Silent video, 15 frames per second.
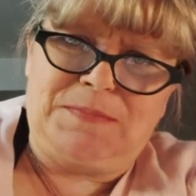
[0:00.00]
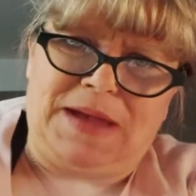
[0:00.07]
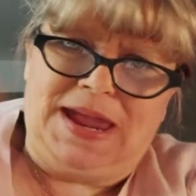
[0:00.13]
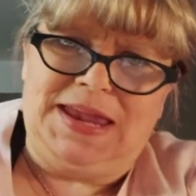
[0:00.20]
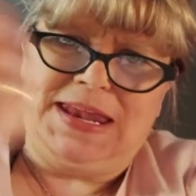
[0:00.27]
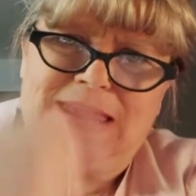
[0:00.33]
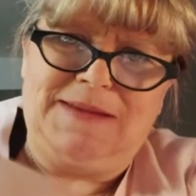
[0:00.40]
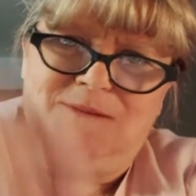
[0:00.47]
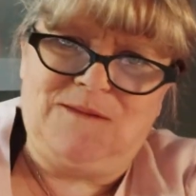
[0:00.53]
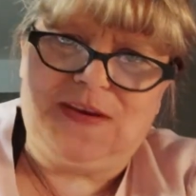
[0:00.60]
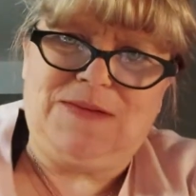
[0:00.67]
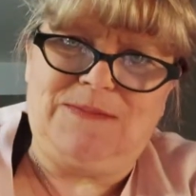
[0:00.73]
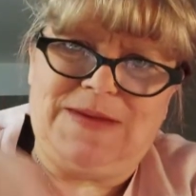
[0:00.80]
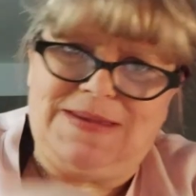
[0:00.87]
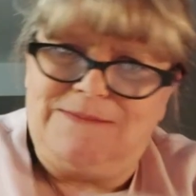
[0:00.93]
painted,
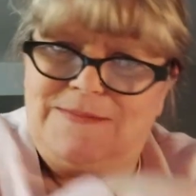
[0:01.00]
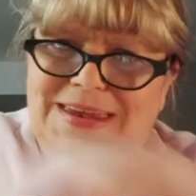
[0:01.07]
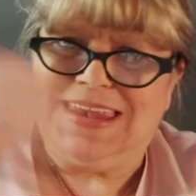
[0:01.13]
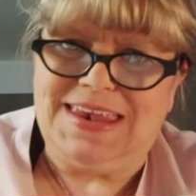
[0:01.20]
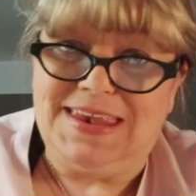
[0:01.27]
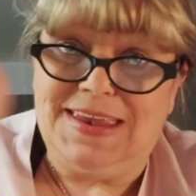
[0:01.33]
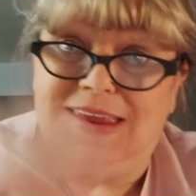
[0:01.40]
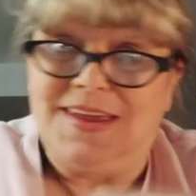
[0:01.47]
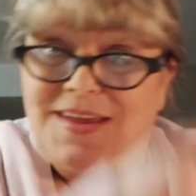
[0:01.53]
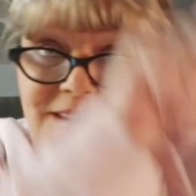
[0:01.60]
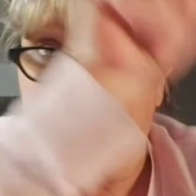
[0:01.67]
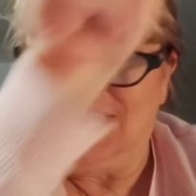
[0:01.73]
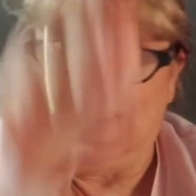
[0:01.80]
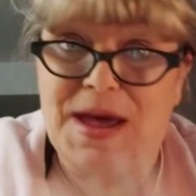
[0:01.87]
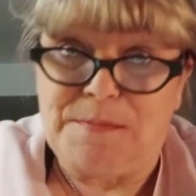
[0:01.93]

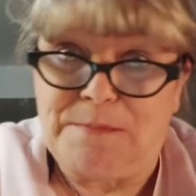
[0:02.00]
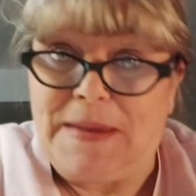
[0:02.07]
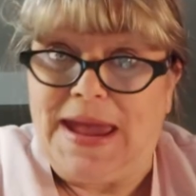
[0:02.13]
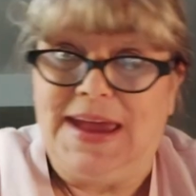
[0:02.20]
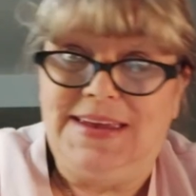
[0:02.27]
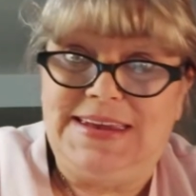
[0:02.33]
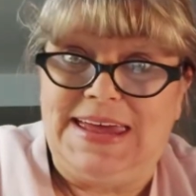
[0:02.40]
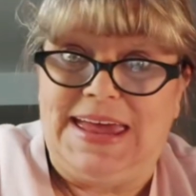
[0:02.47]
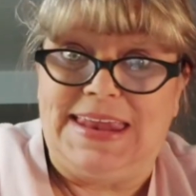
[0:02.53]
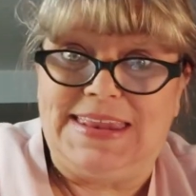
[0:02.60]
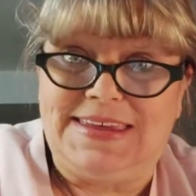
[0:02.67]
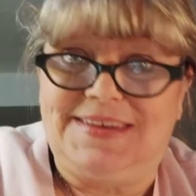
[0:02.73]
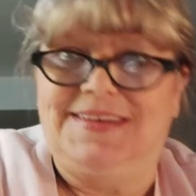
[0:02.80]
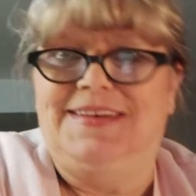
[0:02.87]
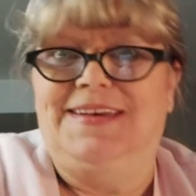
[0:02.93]
yeah, paint it.